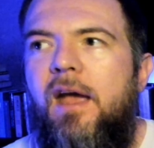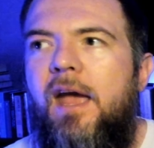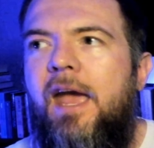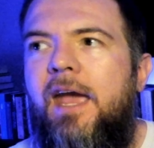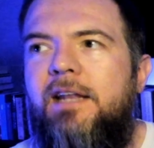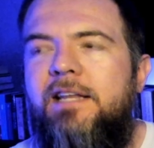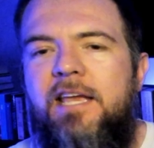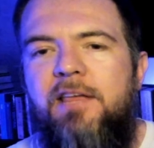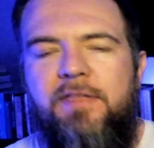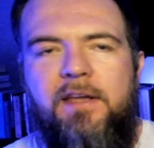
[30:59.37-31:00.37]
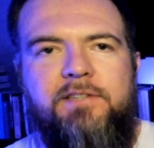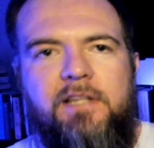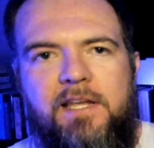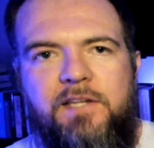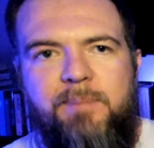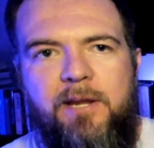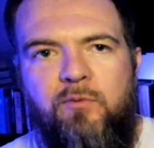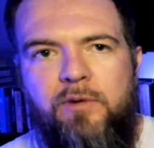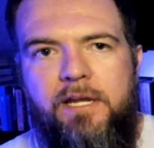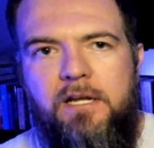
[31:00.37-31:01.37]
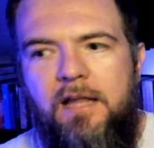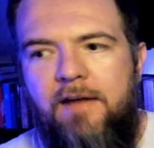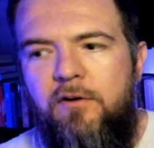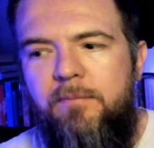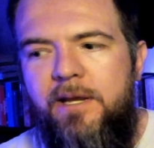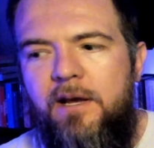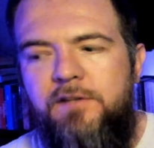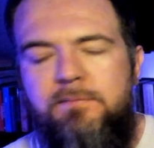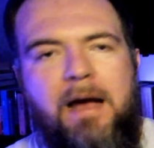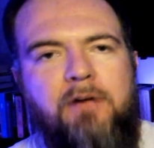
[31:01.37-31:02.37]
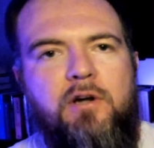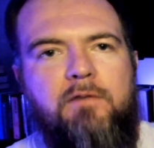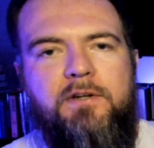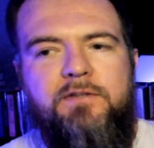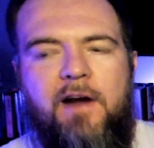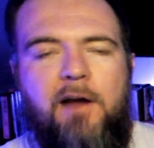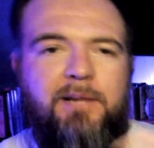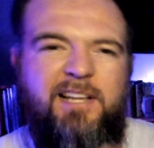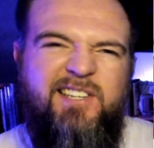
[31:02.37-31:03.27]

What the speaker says: And he thinks that he's being really clever because mount over his fireplace.